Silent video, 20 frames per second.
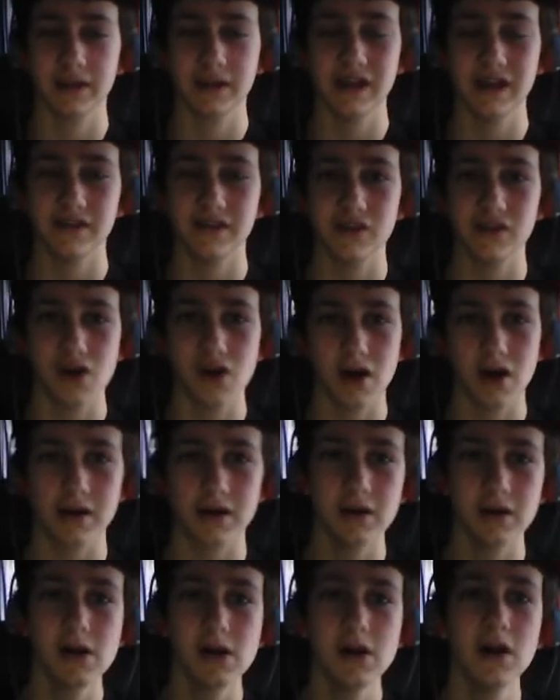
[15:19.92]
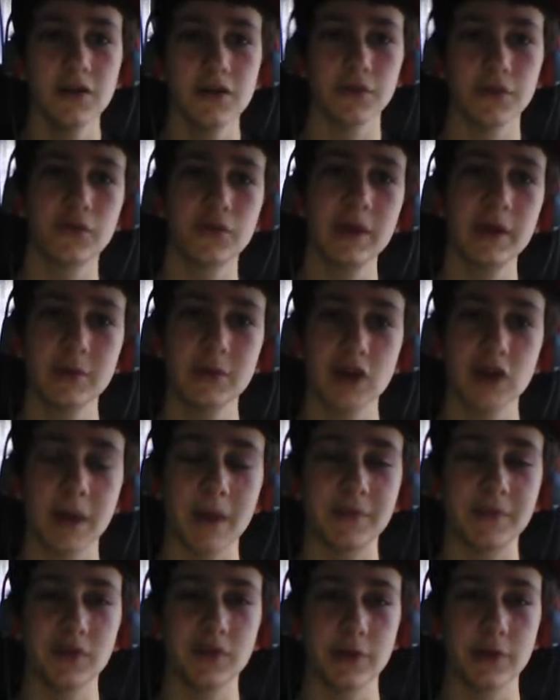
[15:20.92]
can't talk the frame
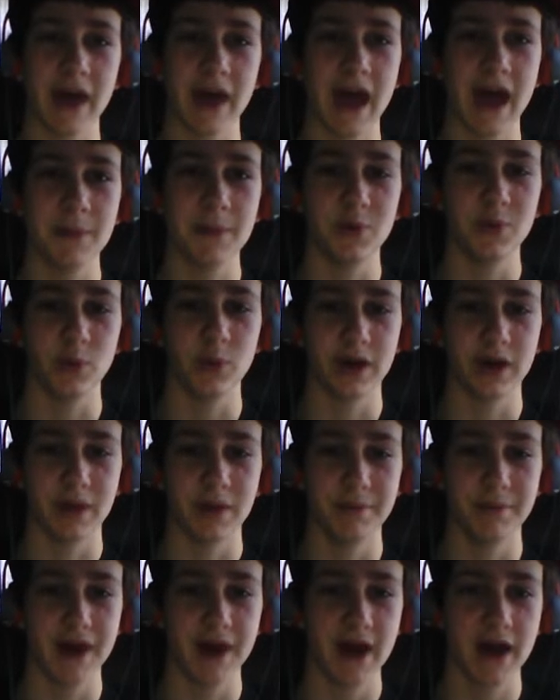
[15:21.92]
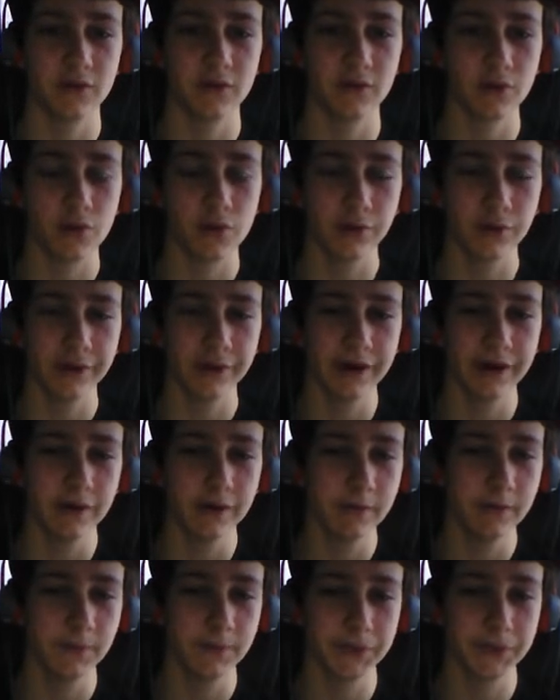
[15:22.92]
drops don't happen when i'm not recording
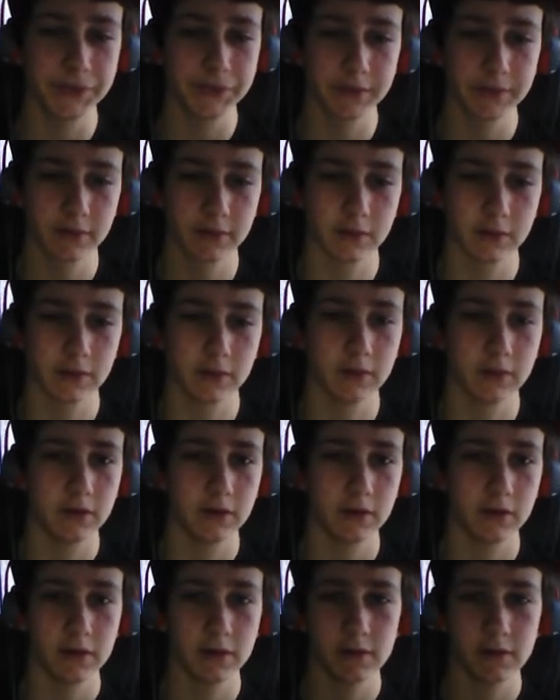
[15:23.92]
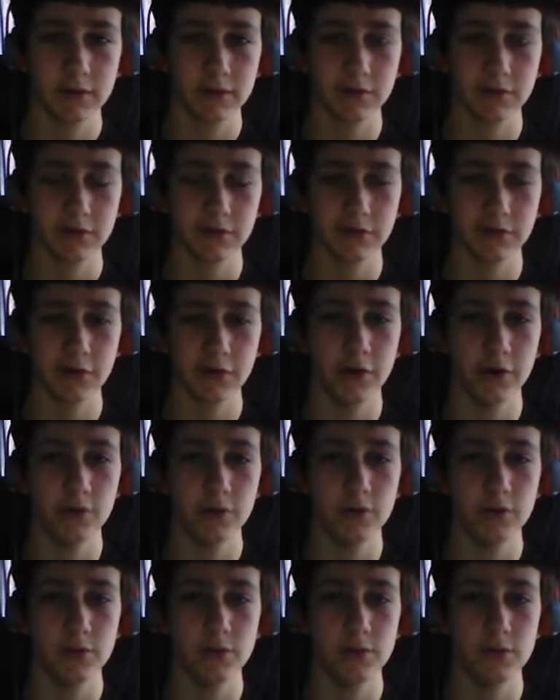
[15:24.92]

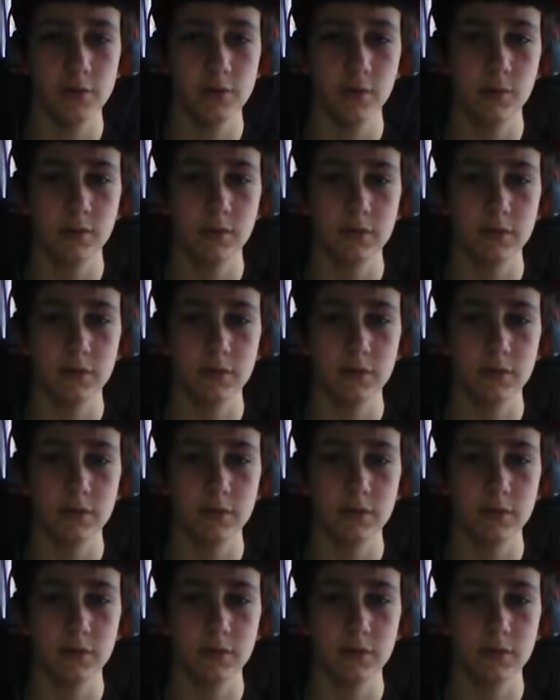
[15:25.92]
so